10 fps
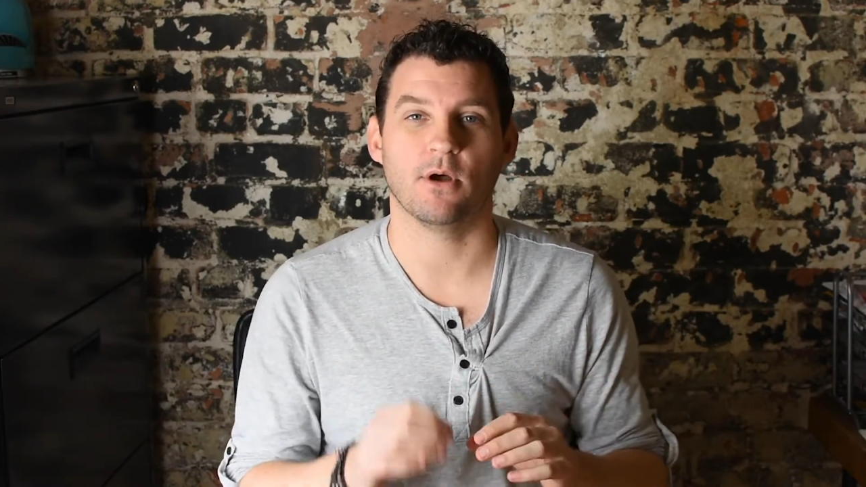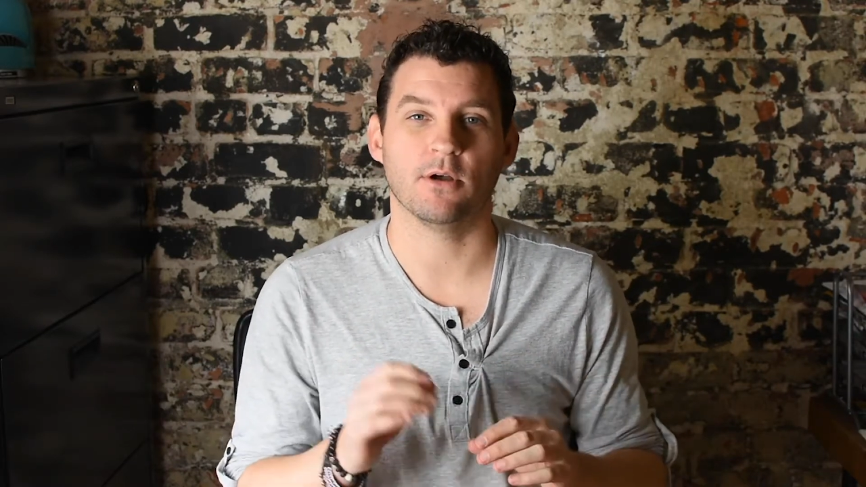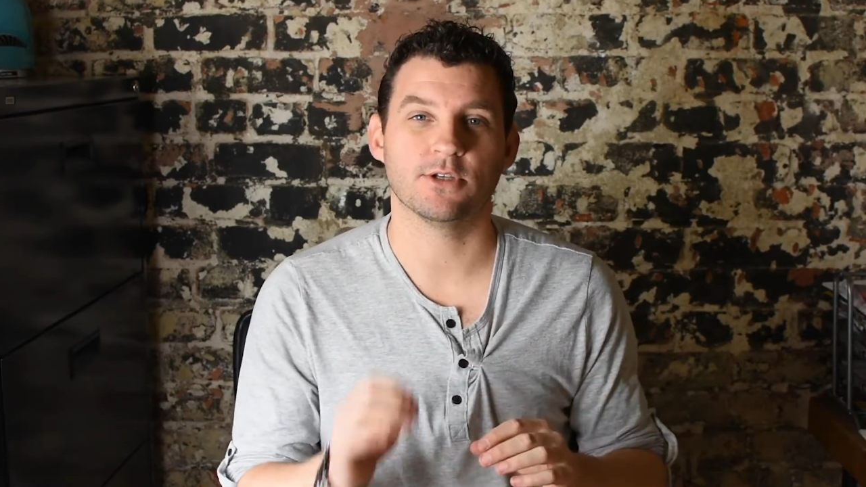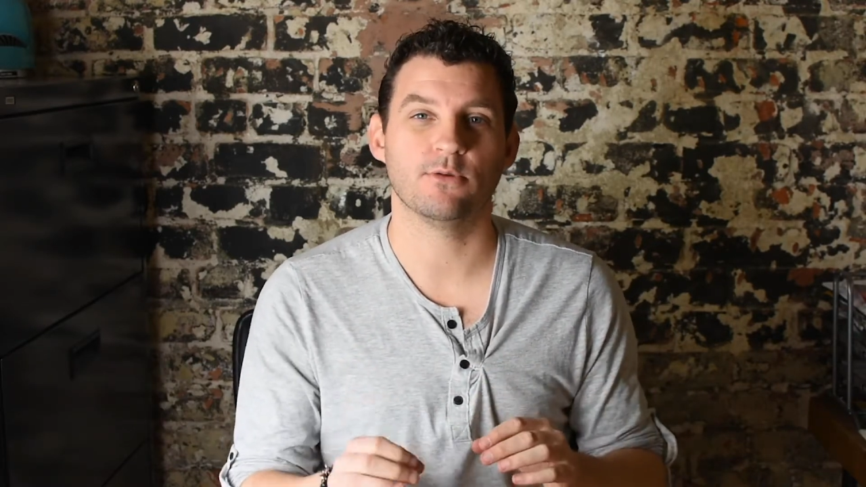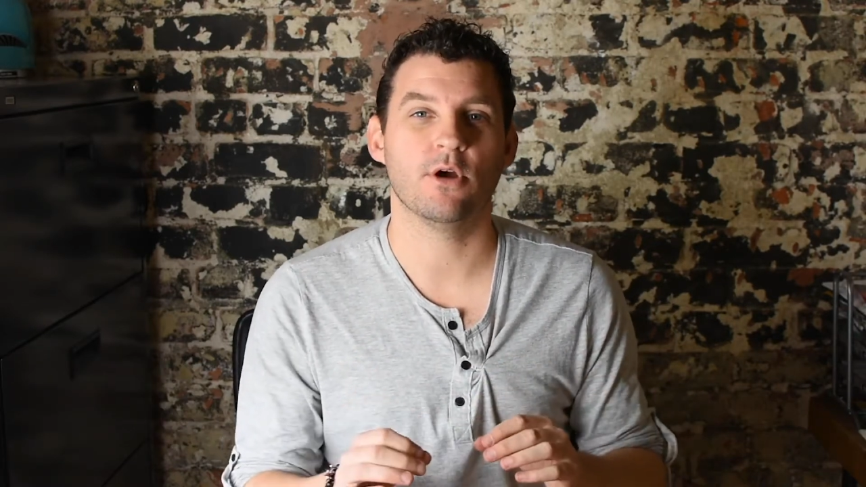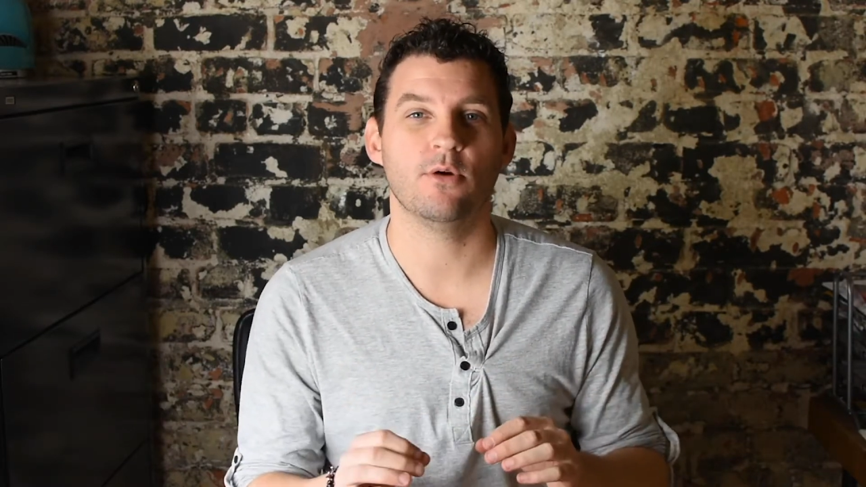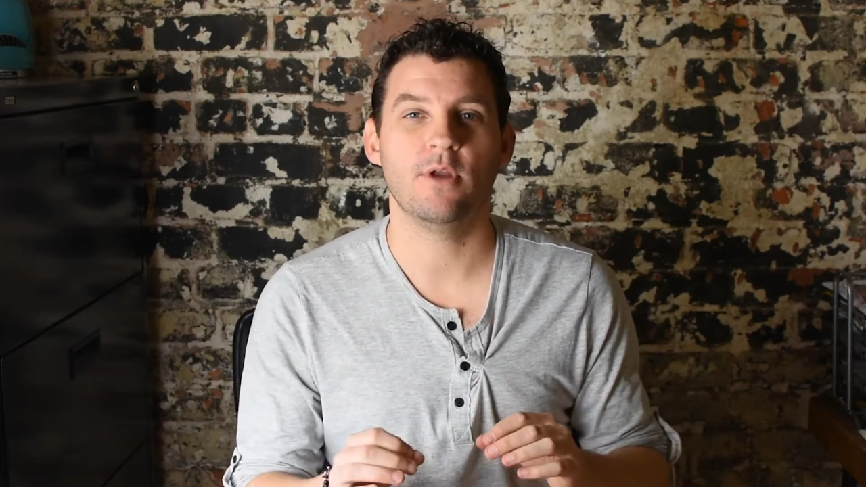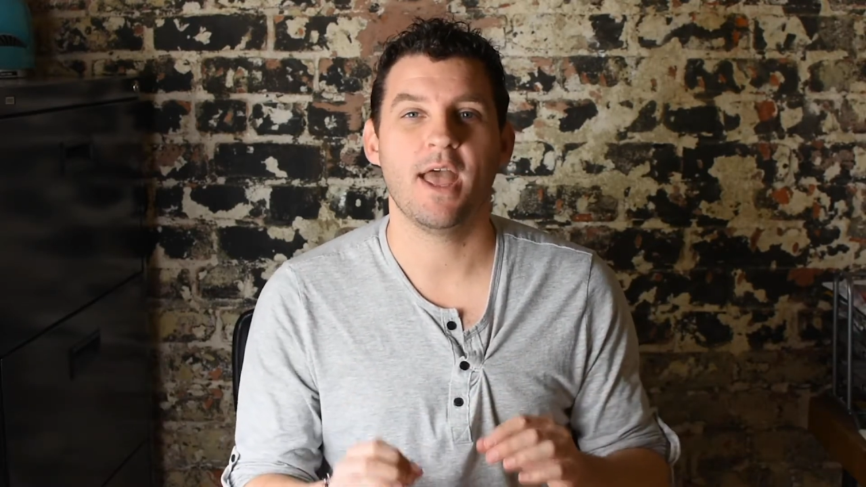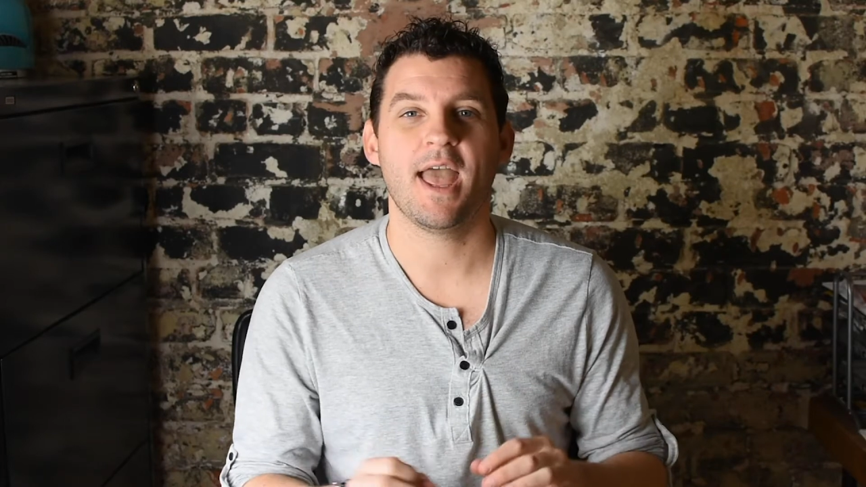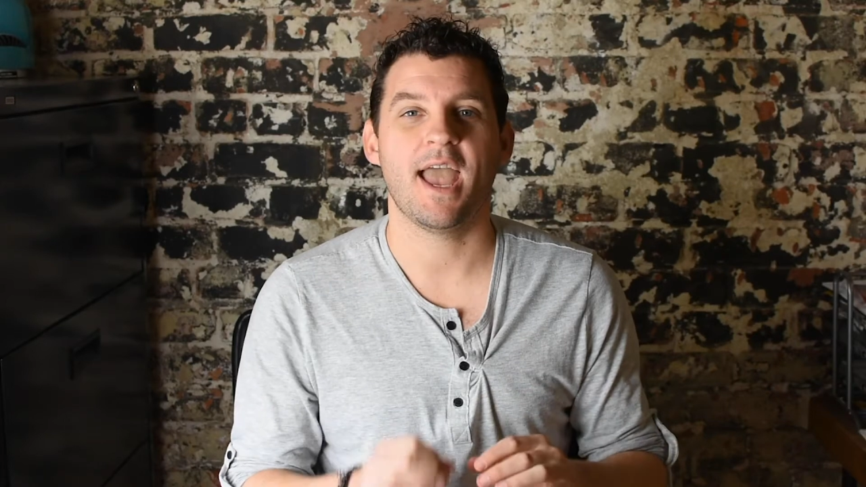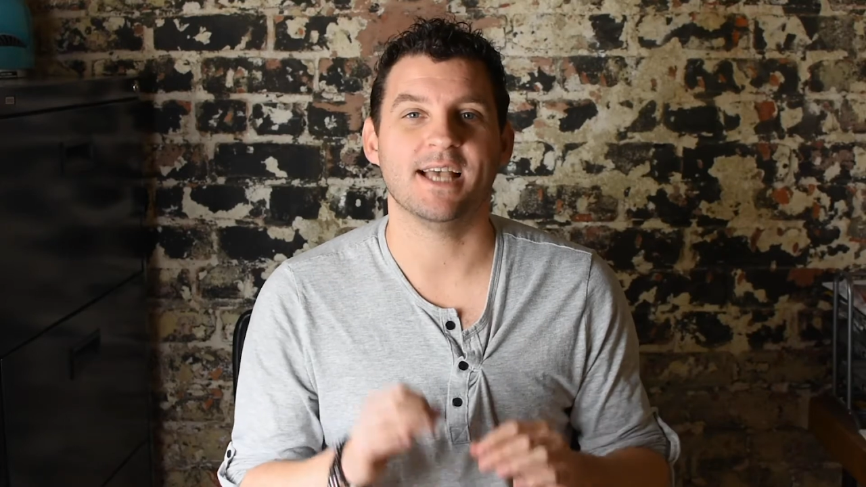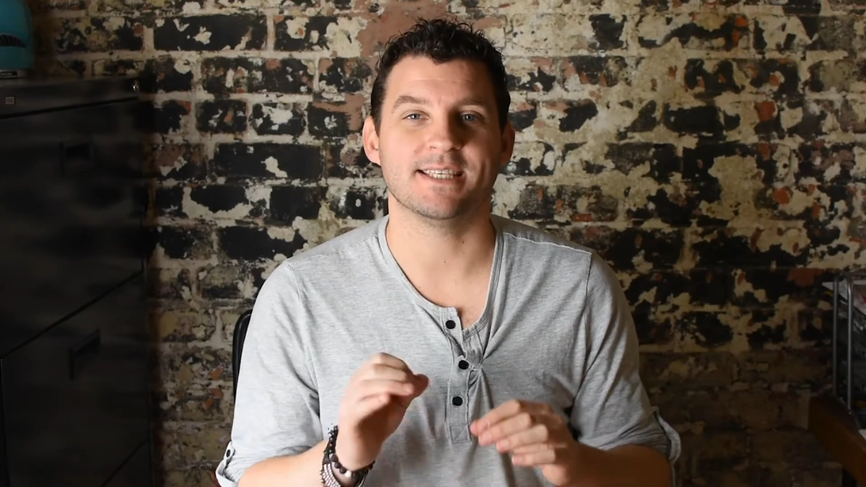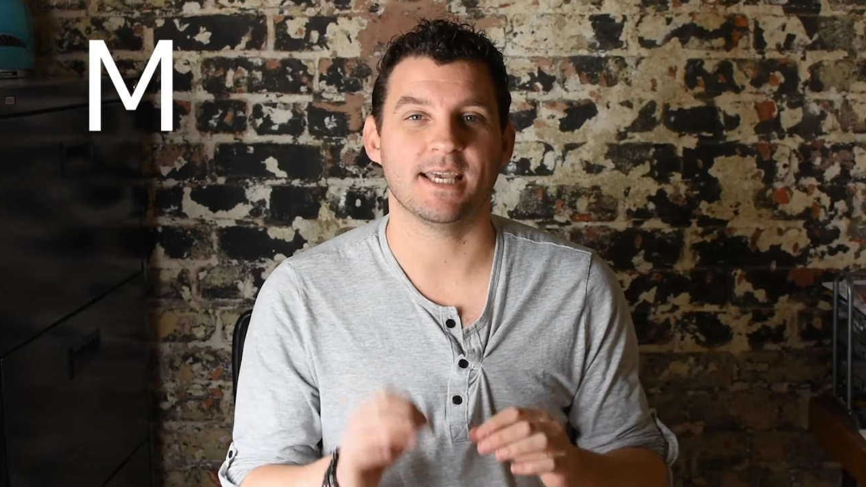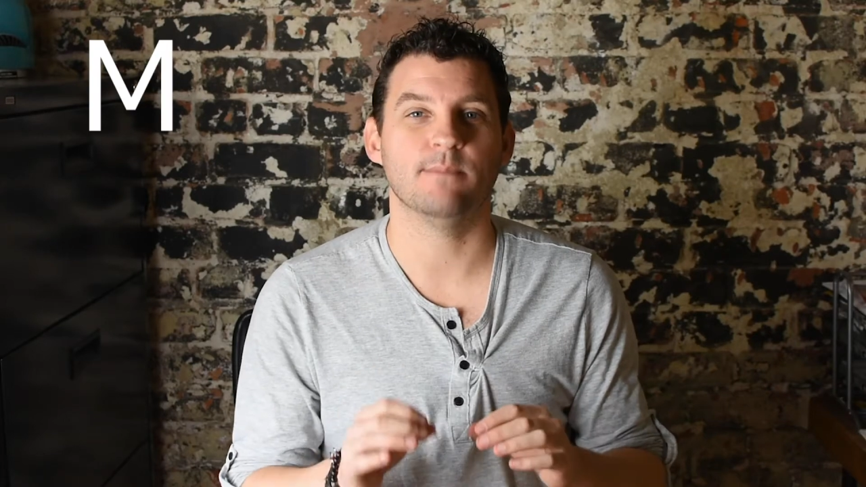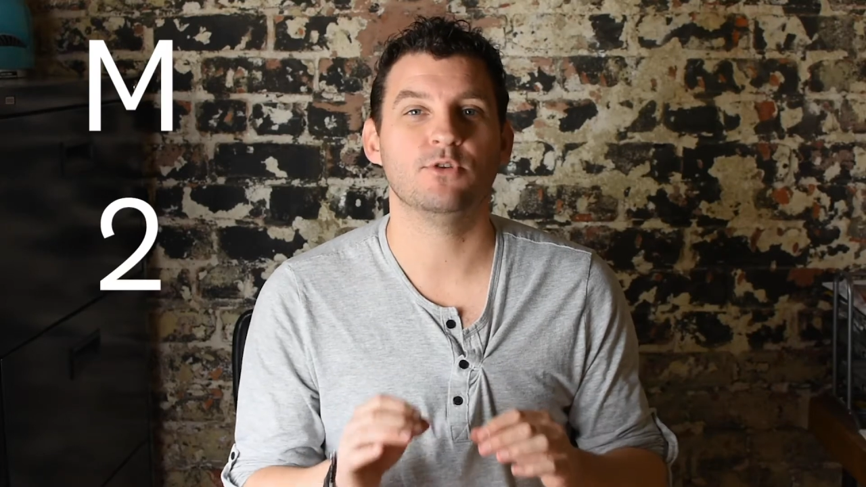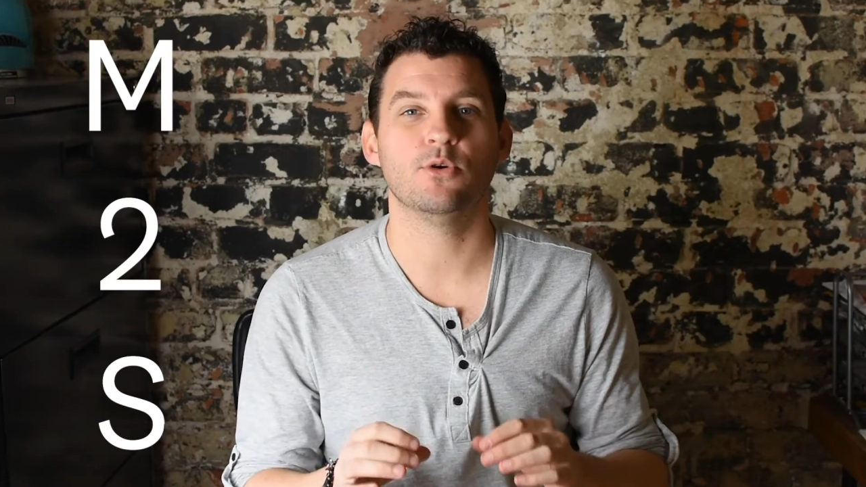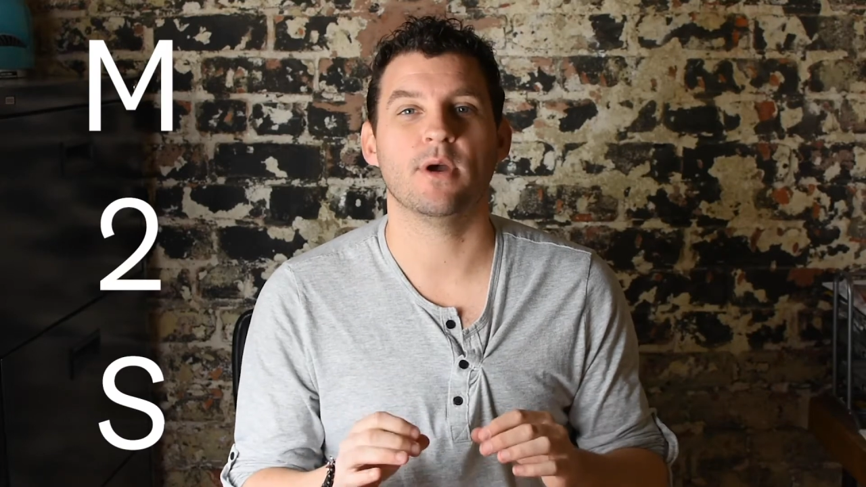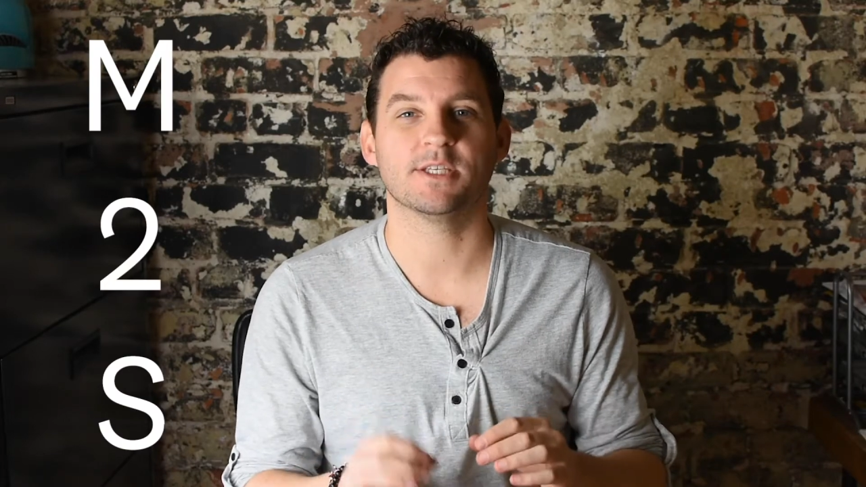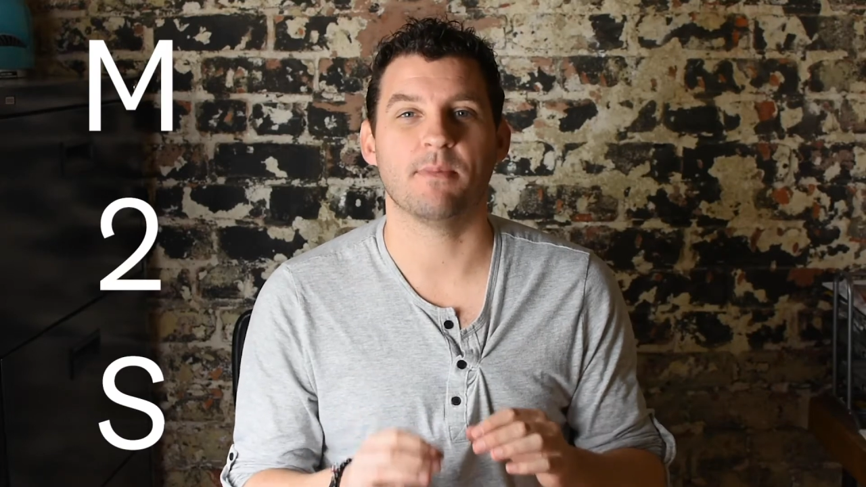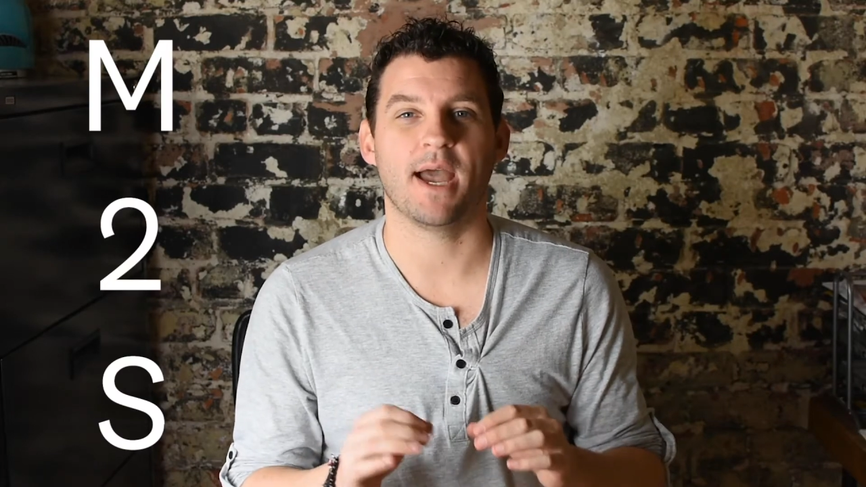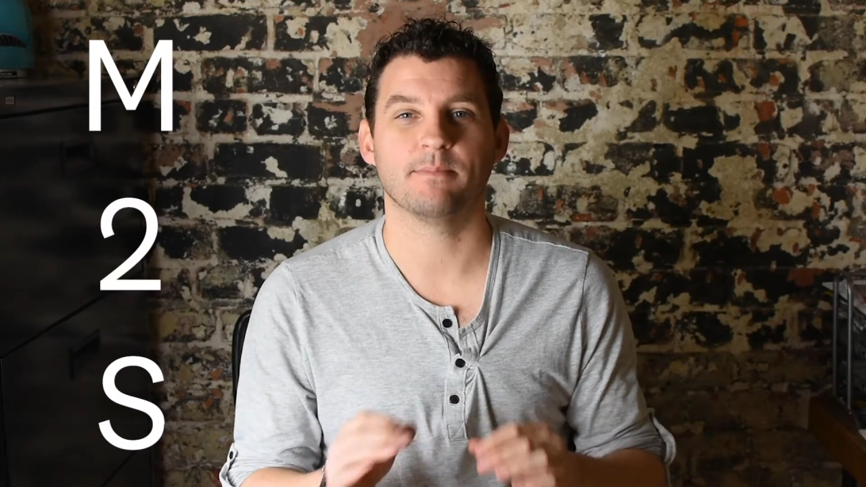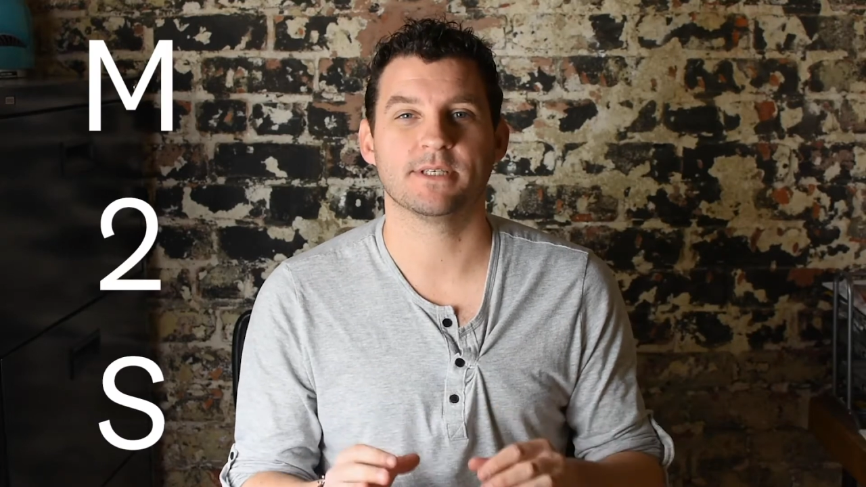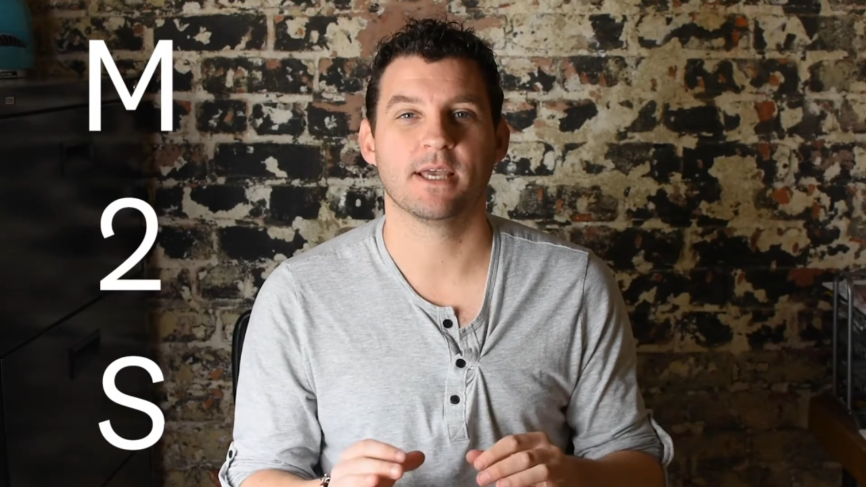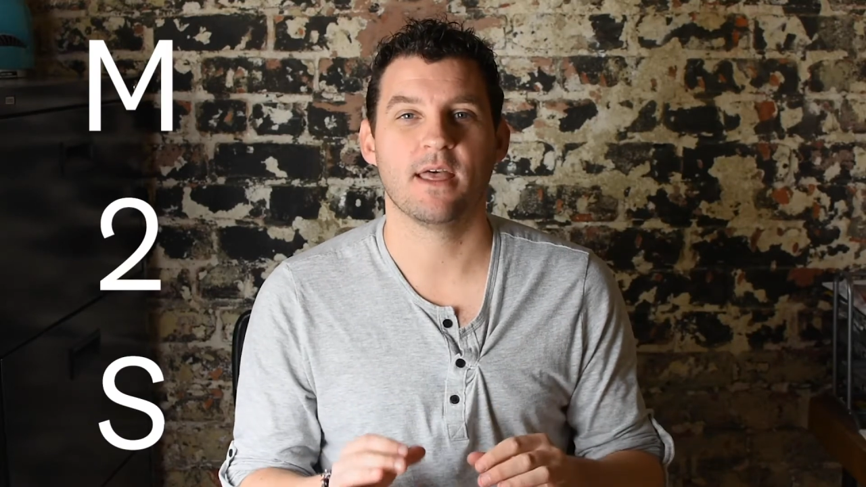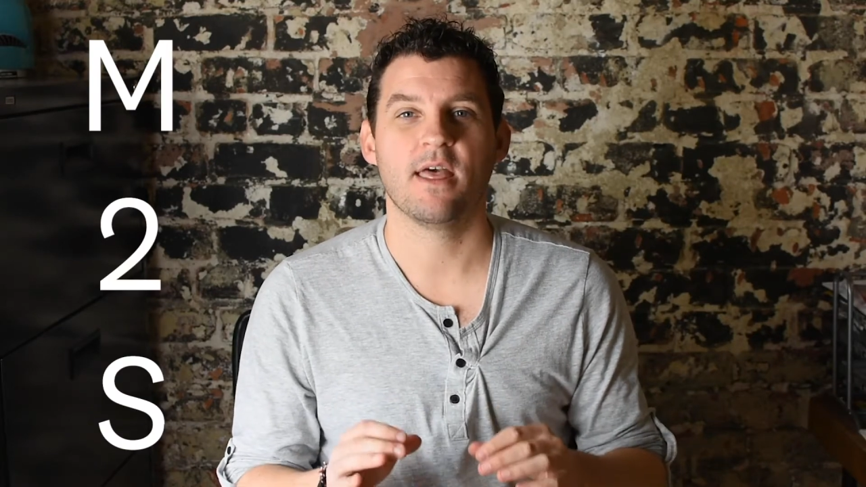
also known as M2S Maps.